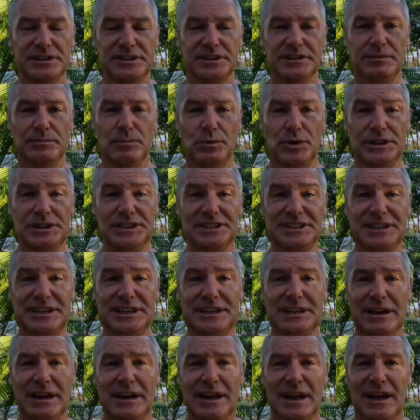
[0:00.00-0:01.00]
And we'd
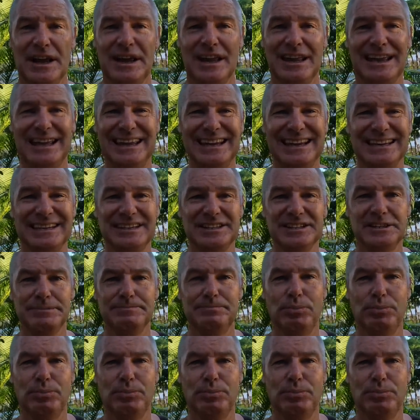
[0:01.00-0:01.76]
seen England's